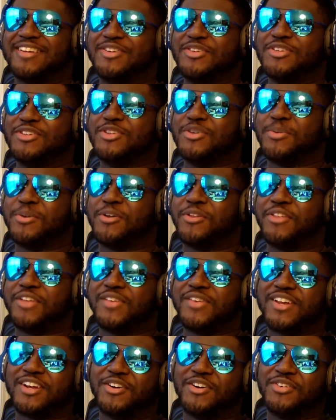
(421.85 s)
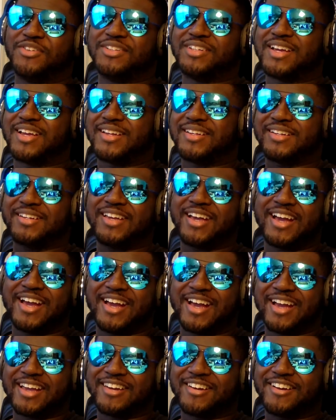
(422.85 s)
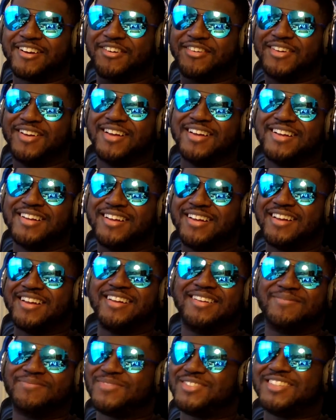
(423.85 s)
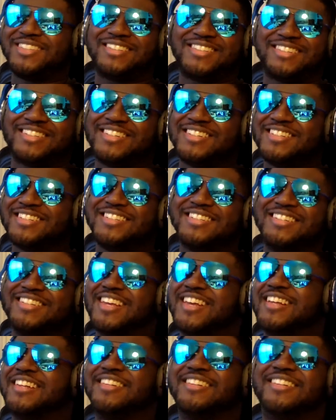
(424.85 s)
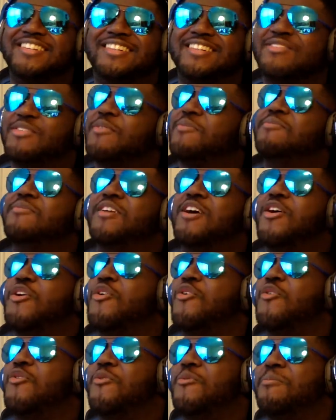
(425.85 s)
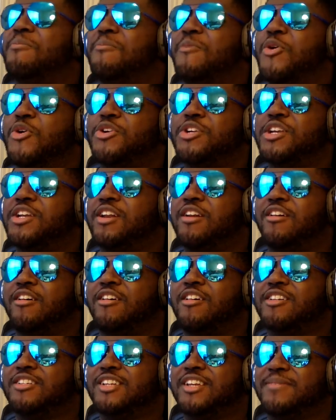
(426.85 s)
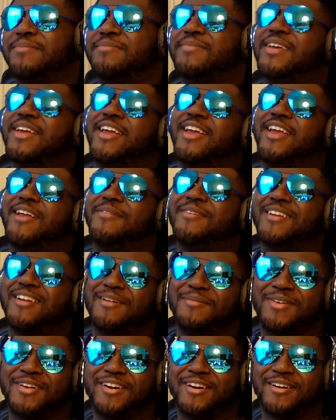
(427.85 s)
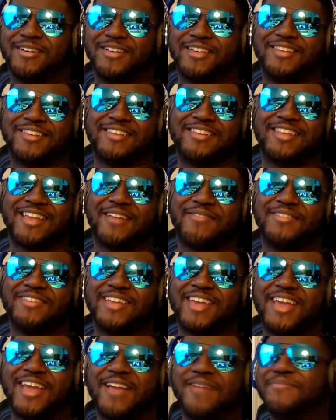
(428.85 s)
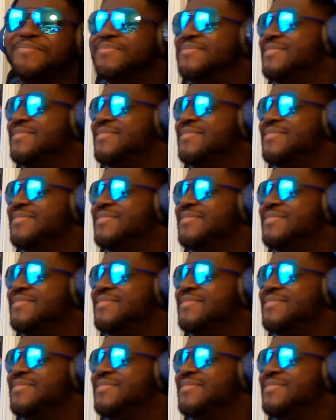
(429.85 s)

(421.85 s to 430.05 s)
do the super old thing, they go da da da, you know. She, she just did no emotion at all. like, Hey, I'm here save day.